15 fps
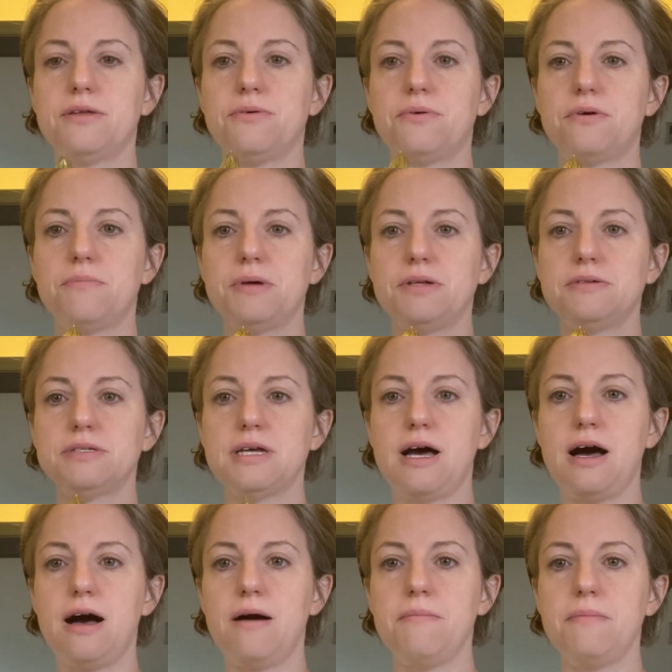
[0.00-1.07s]
the ornamental
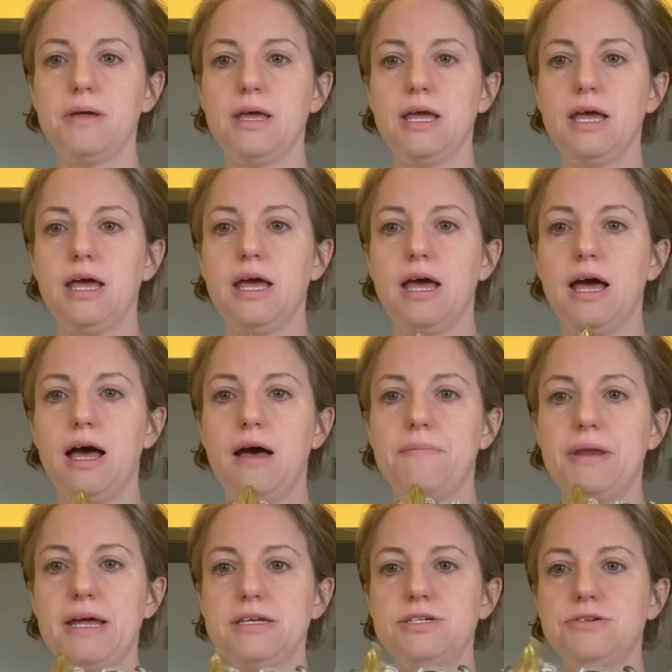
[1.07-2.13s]
top. And
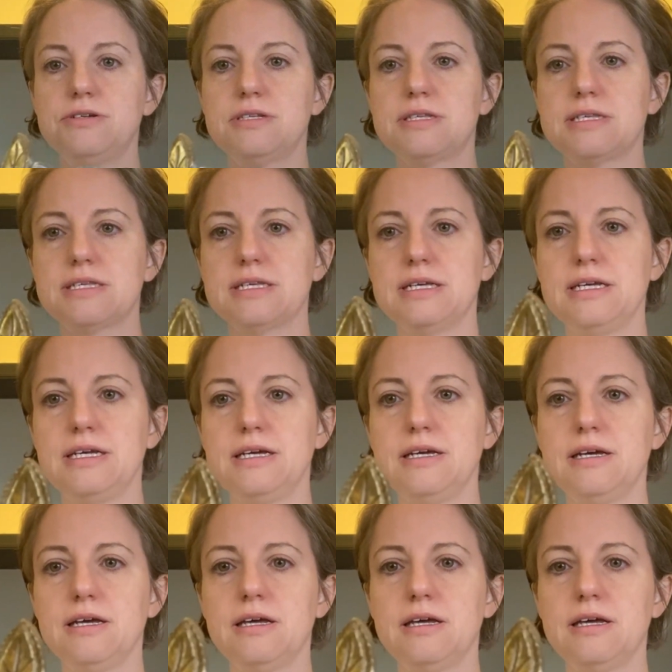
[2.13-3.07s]
as you can see,